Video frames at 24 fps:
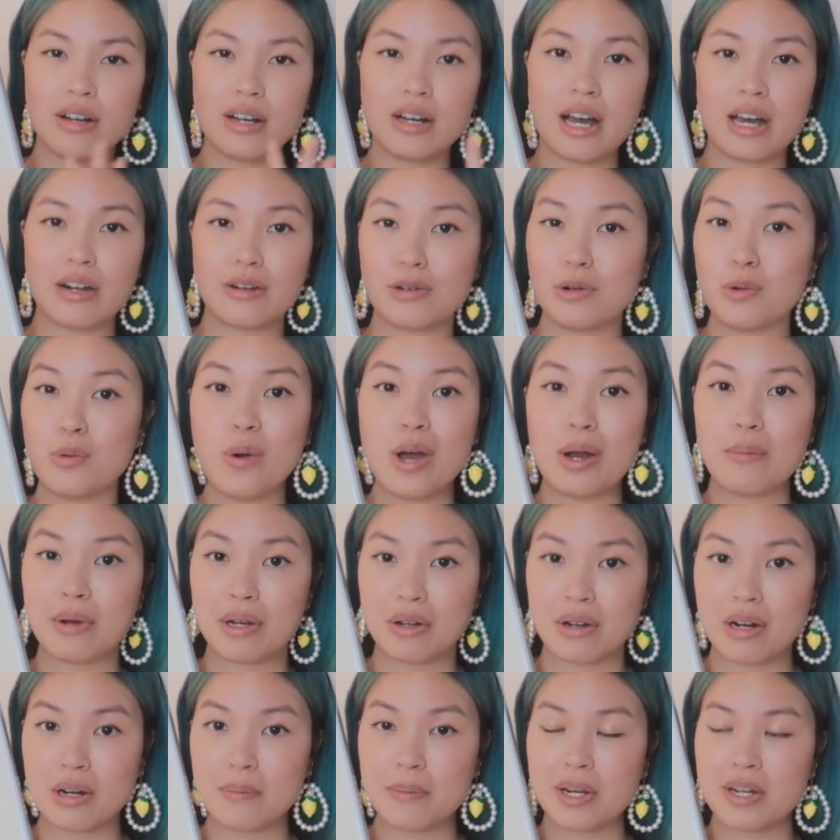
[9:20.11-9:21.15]
I don't know when my
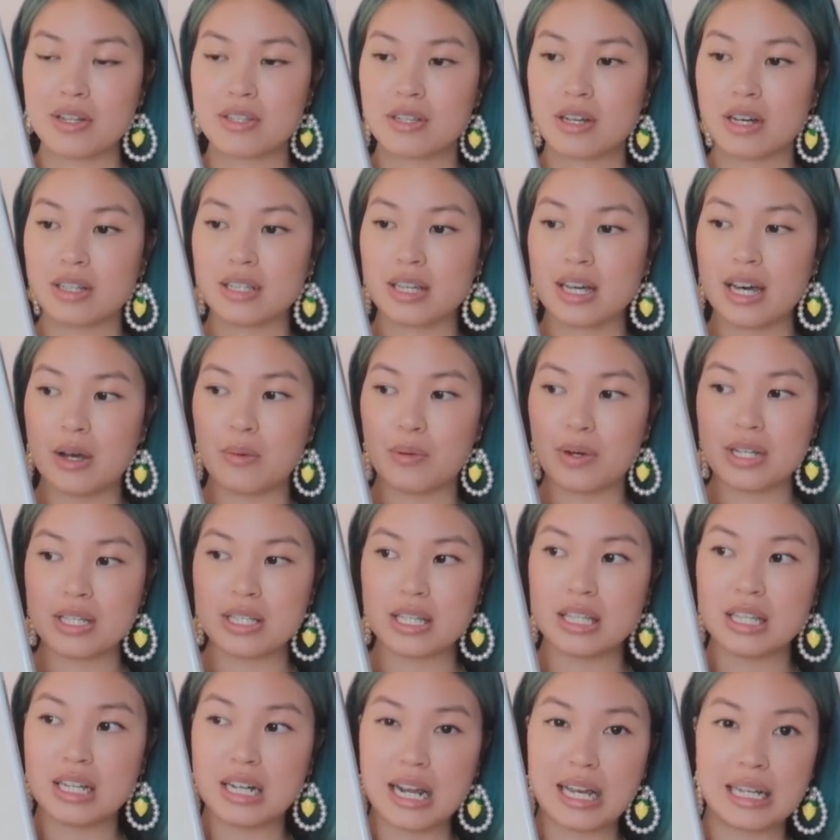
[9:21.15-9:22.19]
grandparents got that. I want to
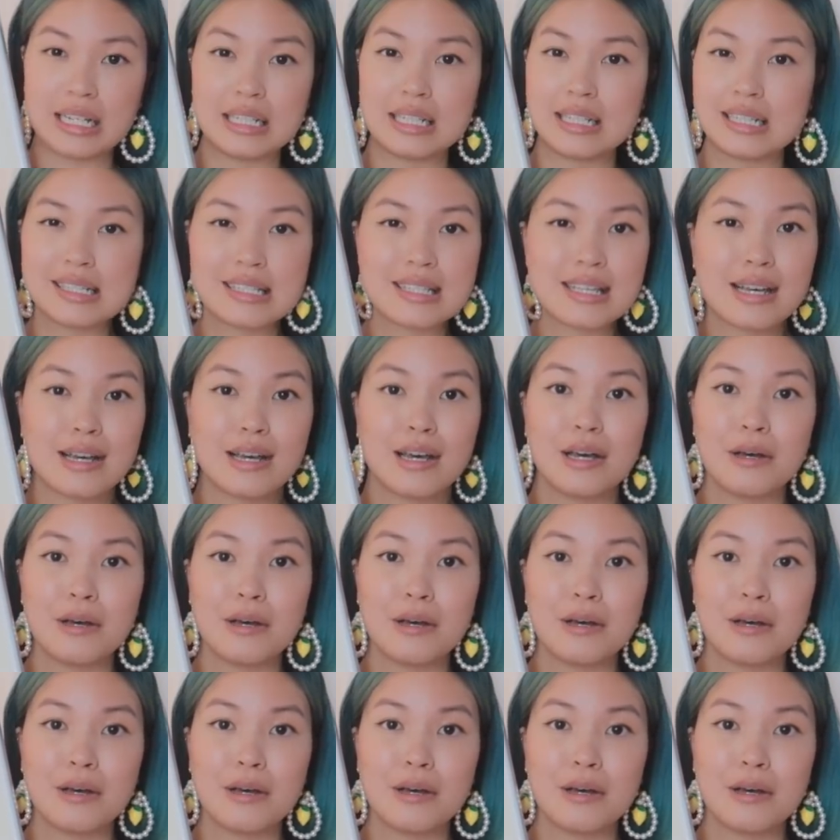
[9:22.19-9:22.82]
say the 90s,